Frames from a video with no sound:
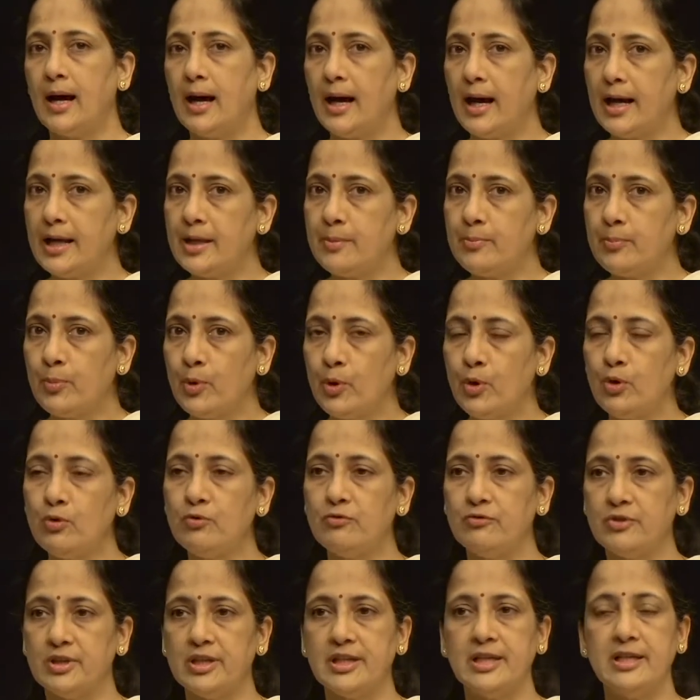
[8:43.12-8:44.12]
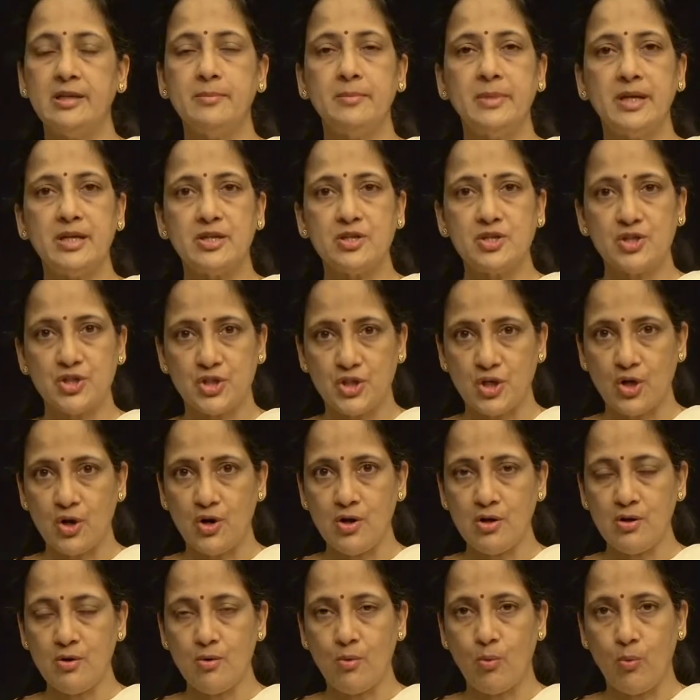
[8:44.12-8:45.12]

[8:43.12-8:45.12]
Hypovolemic shock,